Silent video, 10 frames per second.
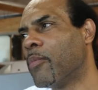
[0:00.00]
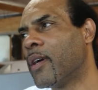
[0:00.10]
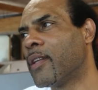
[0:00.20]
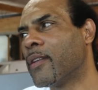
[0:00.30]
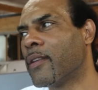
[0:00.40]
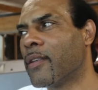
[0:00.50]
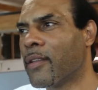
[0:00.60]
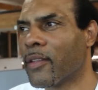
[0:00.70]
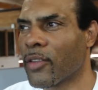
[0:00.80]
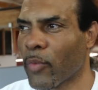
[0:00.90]
But
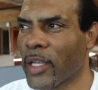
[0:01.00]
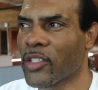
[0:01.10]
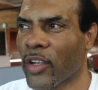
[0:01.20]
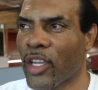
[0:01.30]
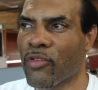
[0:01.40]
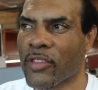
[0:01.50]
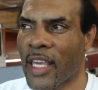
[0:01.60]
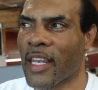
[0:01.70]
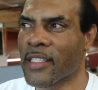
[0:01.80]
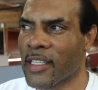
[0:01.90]
the way Sergey uses
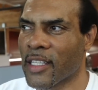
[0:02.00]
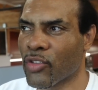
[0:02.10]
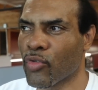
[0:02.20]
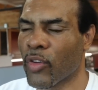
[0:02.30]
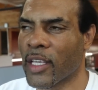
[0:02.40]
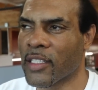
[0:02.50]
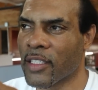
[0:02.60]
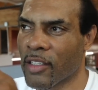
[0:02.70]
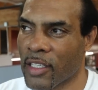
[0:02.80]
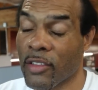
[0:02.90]
that is a tool that's
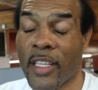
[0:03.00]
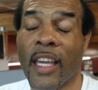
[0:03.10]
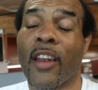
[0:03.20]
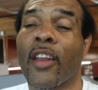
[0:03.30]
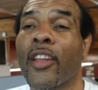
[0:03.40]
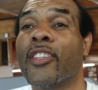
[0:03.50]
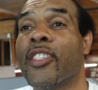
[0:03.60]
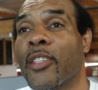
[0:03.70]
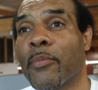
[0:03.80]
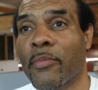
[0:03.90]
going to take it out on
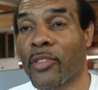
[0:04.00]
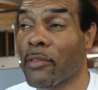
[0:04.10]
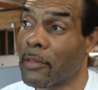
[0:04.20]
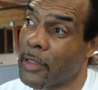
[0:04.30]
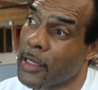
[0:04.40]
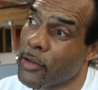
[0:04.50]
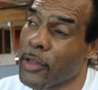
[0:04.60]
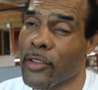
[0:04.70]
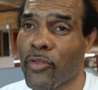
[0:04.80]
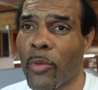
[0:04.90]
Nadjib. So, he, you know,
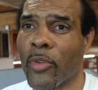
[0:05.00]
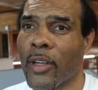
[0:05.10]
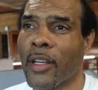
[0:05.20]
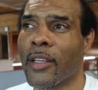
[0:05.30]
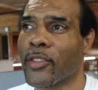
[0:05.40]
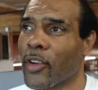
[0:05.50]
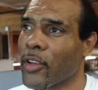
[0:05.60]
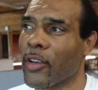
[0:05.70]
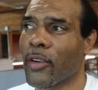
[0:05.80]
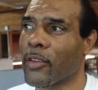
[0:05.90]
he's in trouble.
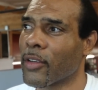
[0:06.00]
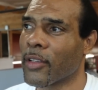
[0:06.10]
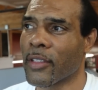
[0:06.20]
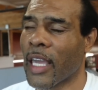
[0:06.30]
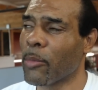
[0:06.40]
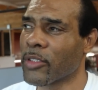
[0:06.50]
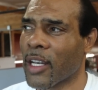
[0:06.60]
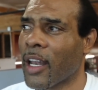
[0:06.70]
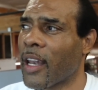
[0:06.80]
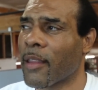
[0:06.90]
Sergey, you know, Abel
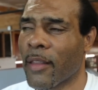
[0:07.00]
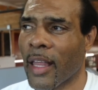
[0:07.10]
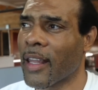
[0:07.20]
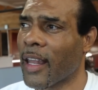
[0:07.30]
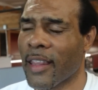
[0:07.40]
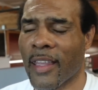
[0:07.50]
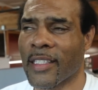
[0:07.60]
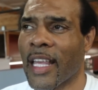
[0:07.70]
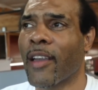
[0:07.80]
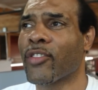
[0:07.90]
said a lot of, a lot of
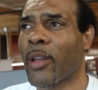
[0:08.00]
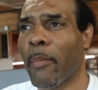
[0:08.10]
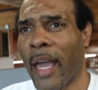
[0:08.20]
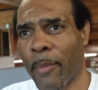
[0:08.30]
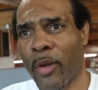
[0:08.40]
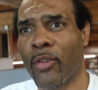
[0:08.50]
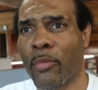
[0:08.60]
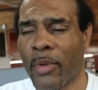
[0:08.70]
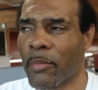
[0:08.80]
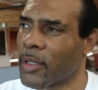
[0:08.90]
things. Now he's trying to backpedal a
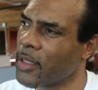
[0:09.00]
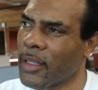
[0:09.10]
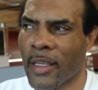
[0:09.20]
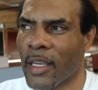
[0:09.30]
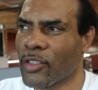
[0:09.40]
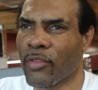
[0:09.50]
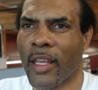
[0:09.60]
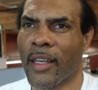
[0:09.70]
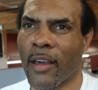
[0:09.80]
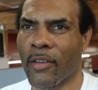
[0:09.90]
little bit, but it's too
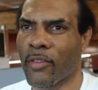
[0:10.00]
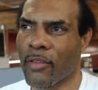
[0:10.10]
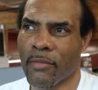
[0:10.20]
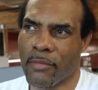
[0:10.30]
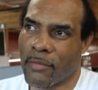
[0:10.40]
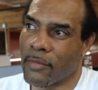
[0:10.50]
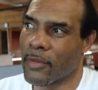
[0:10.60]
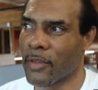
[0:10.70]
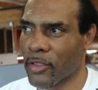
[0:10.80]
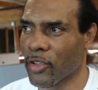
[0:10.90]
late now, you
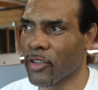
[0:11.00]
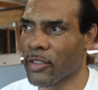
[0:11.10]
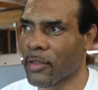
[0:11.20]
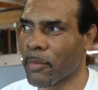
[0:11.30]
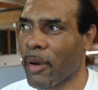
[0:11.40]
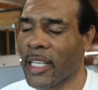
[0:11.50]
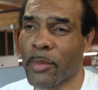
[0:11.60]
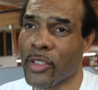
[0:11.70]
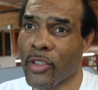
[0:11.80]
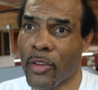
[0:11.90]
know. Stir, the pot's
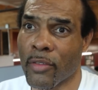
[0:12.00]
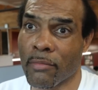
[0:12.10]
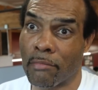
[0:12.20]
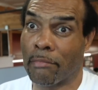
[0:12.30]
been stirred.